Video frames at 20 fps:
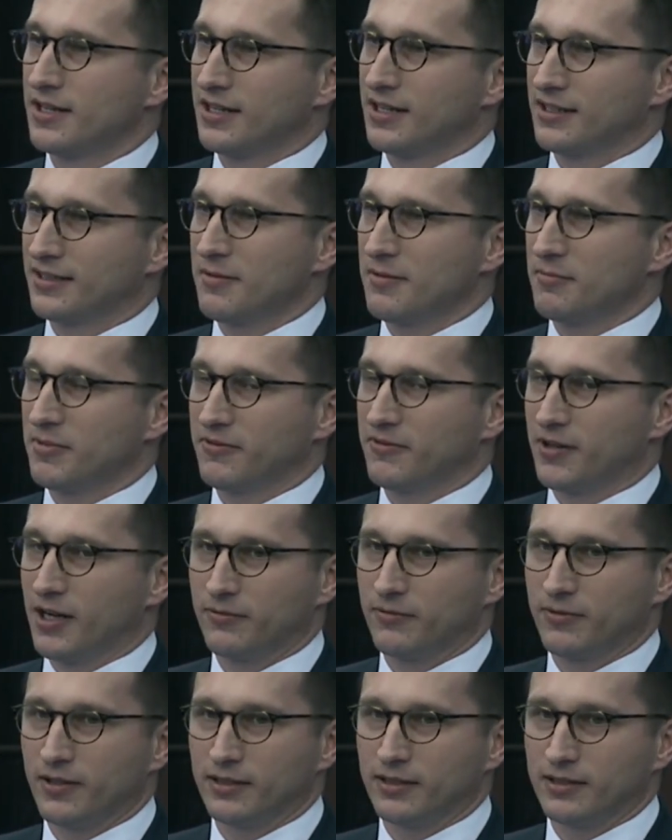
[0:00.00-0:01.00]
A
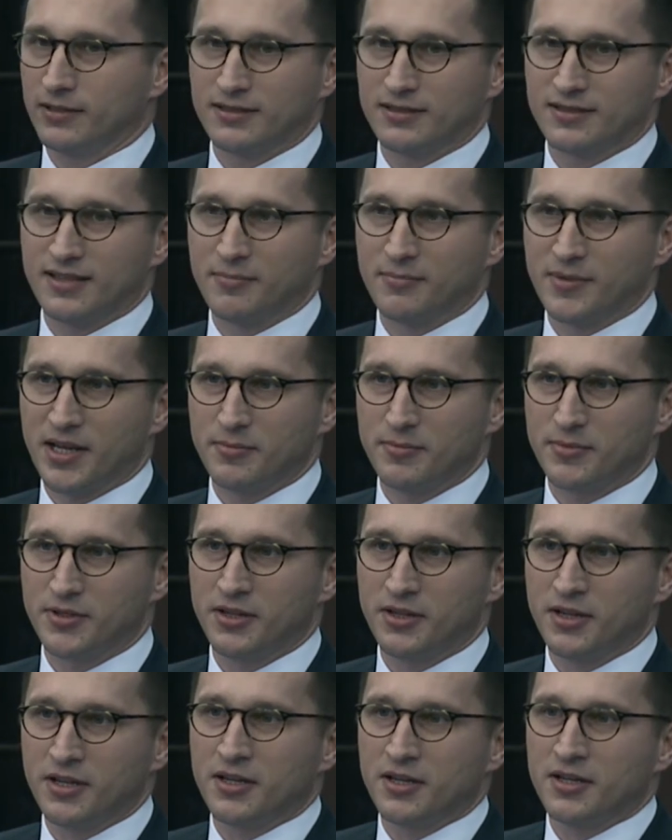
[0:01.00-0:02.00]
10b5 letter is sometimes
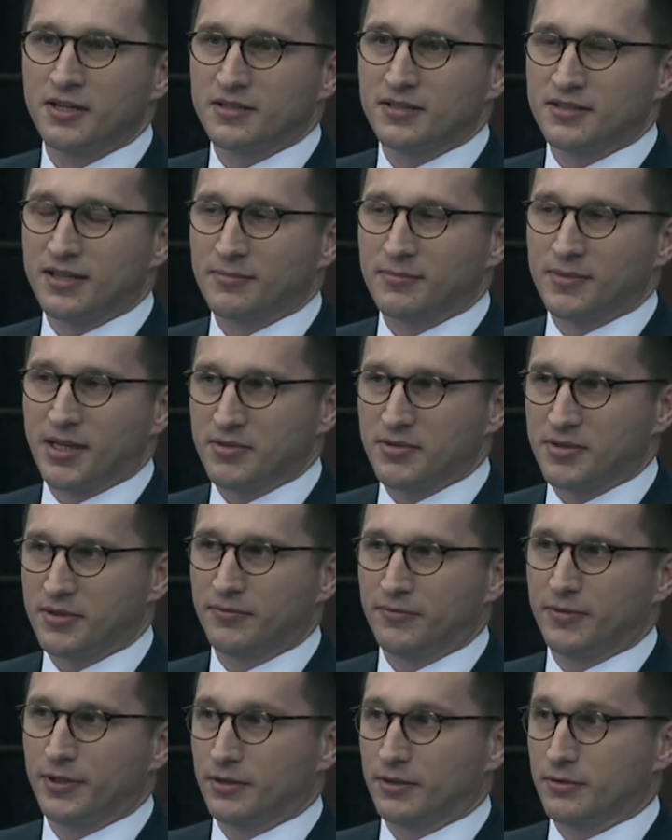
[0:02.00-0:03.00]

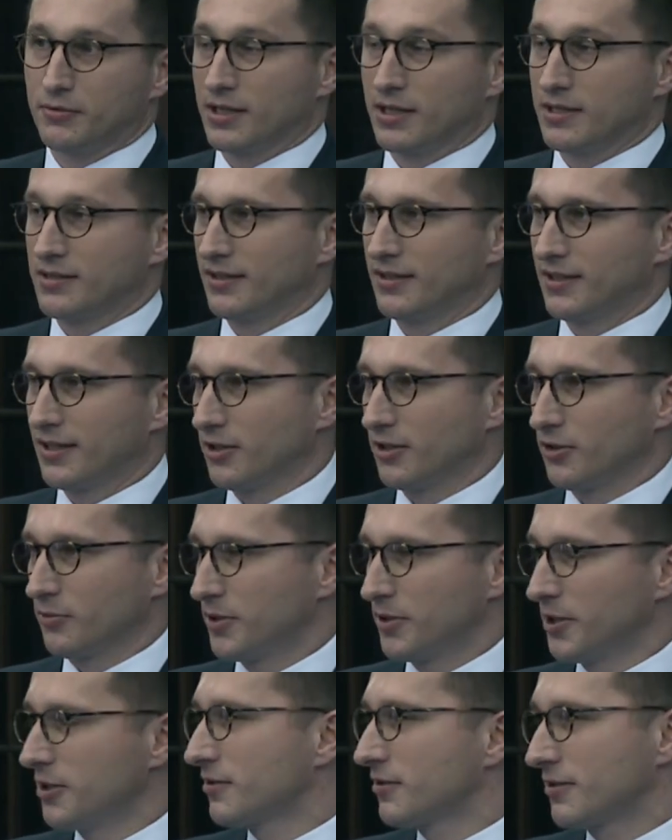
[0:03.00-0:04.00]
referred to as a legal
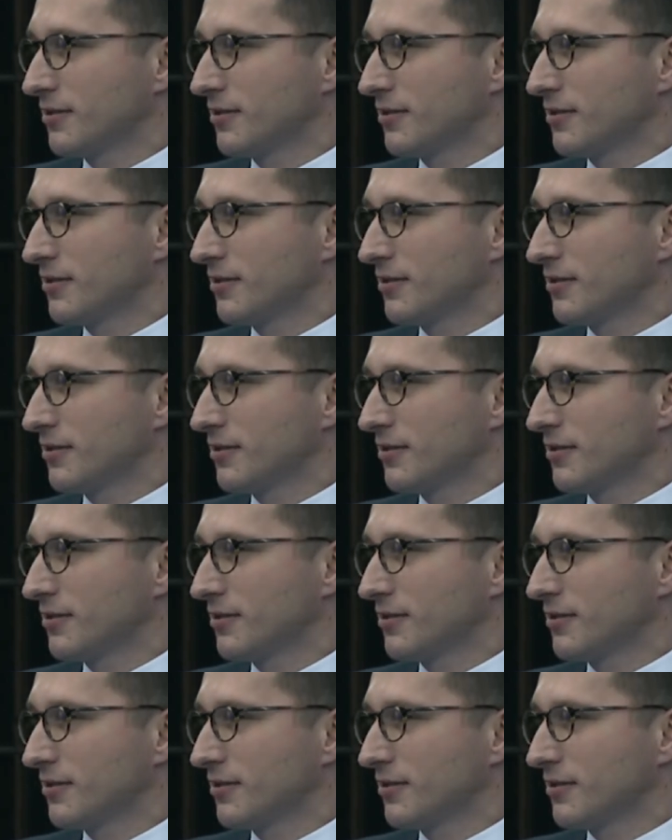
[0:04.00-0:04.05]
opinion.